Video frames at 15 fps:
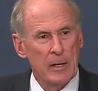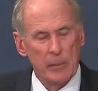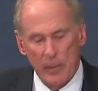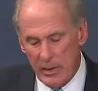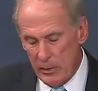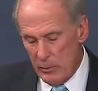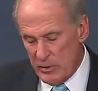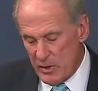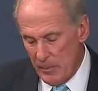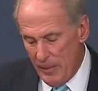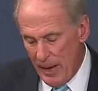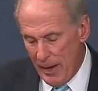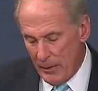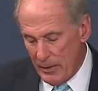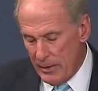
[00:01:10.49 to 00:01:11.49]
but it was
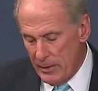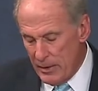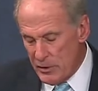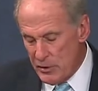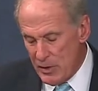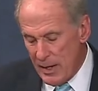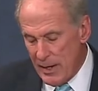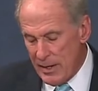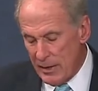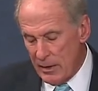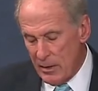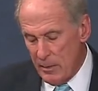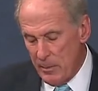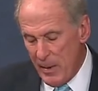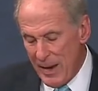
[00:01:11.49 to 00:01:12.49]
about initiating a
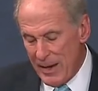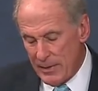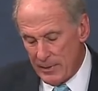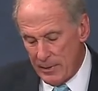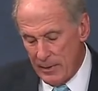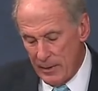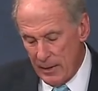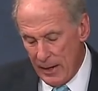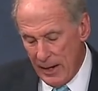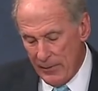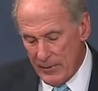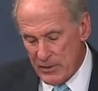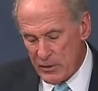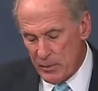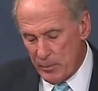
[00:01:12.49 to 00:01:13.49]
debate on
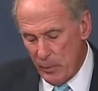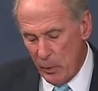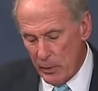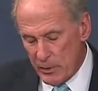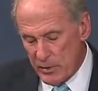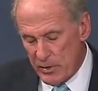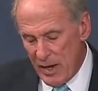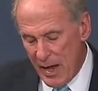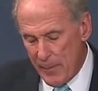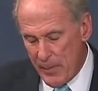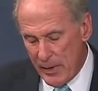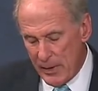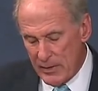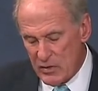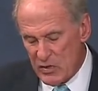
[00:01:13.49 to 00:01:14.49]
this important
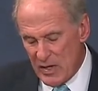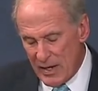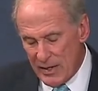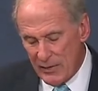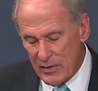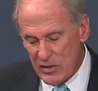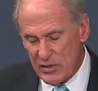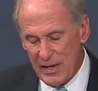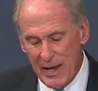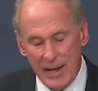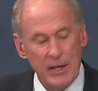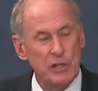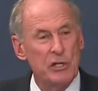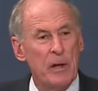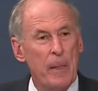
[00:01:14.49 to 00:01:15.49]
topic and setting the
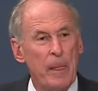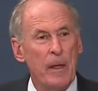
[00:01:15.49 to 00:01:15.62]
stage